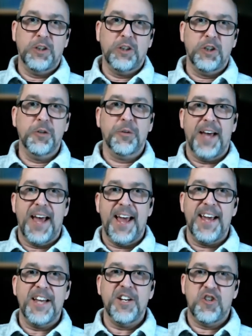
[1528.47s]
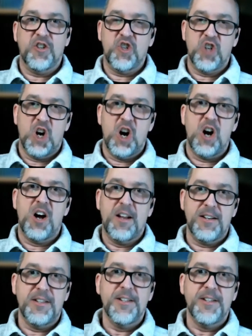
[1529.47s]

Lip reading: Luke, and John.